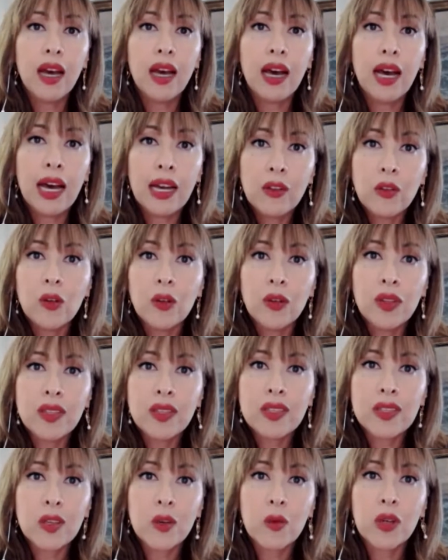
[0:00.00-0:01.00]
I don't know. This
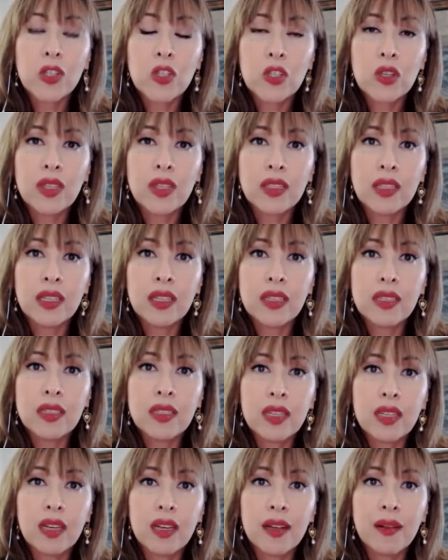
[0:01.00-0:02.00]
is a question that
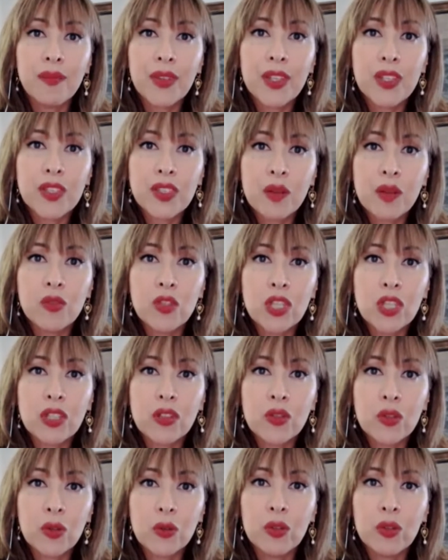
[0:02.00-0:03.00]
is
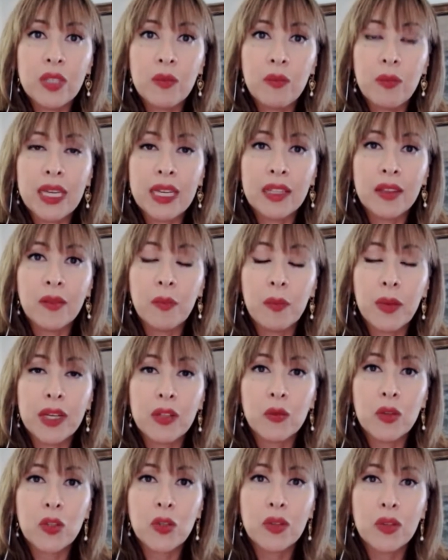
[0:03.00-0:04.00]
subject to debate, but
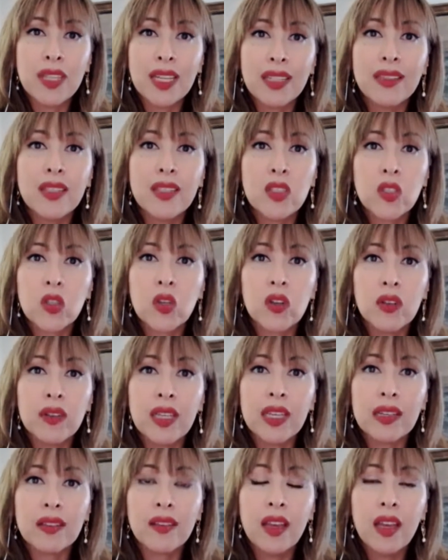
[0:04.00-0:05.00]
we should not
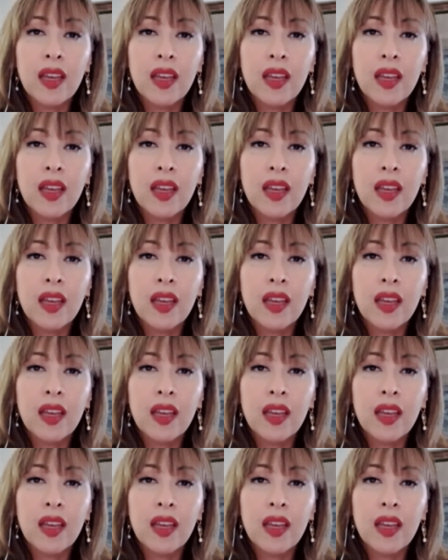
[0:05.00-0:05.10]
disconnect